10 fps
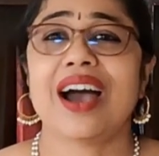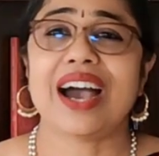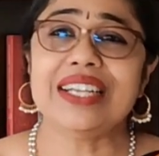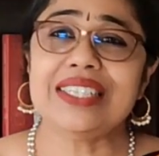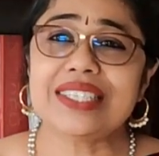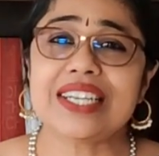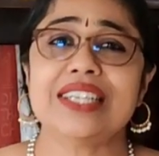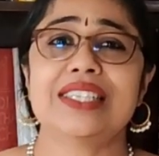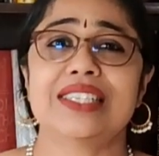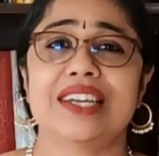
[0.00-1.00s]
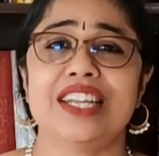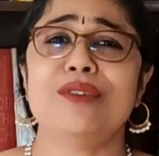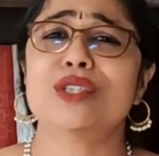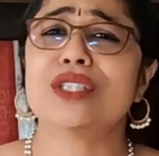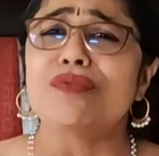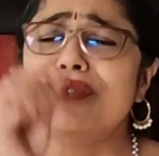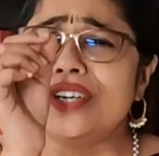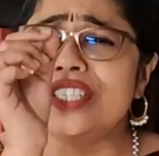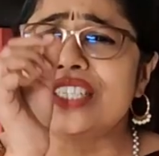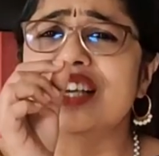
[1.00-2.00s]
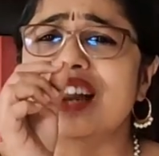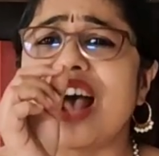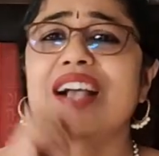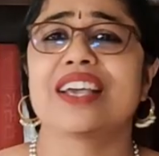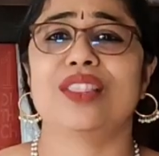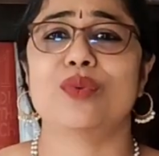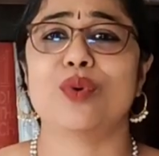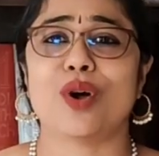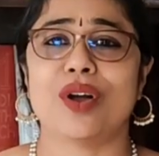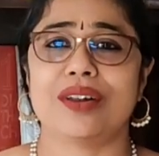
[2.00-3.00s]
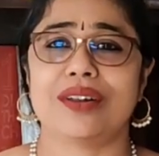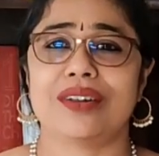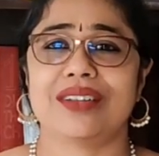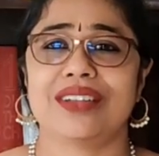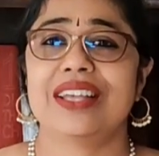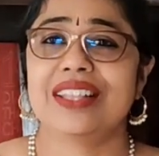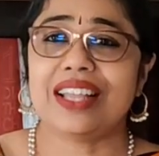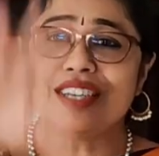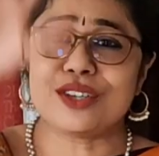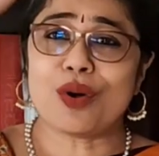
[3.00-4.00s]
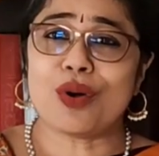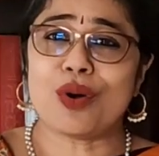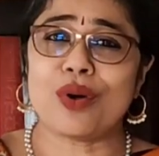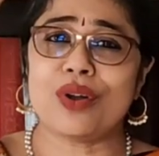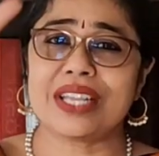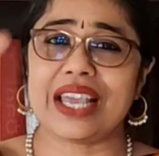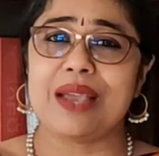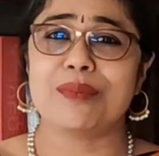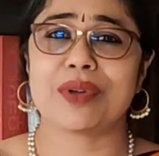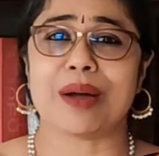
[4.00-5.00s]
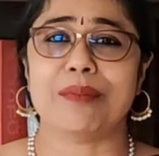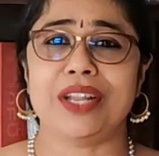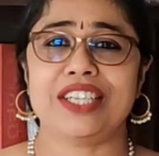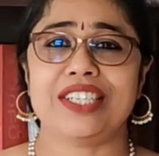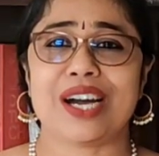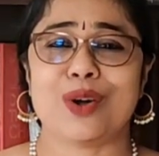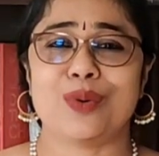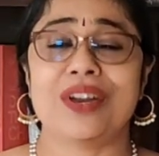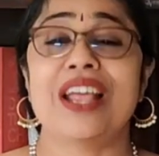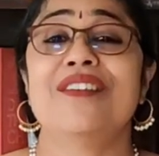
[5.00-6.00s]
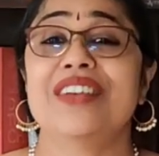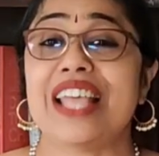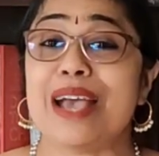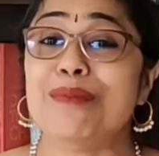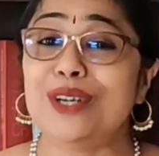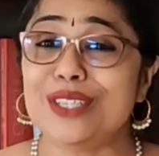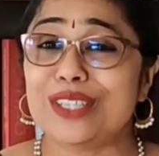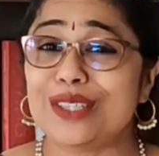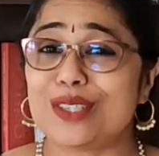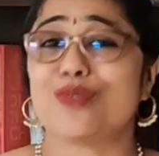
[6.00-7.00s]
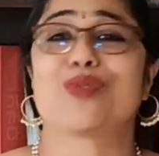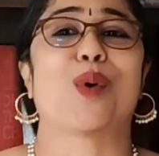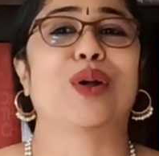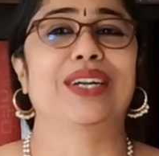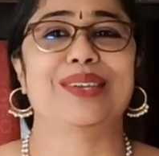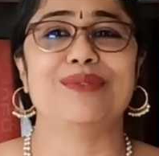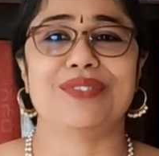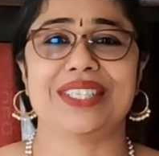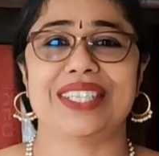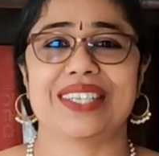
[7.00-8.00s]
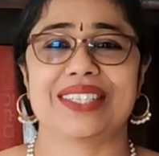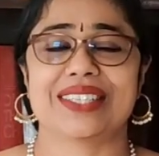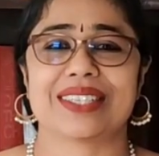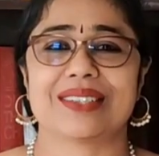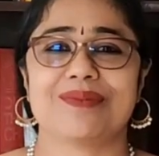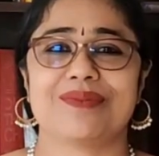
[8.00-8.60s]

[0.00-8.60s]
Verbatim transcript: Einstein's theory was the first crack in the wall. Then it all came crumbling down with the emergence of quantum physics.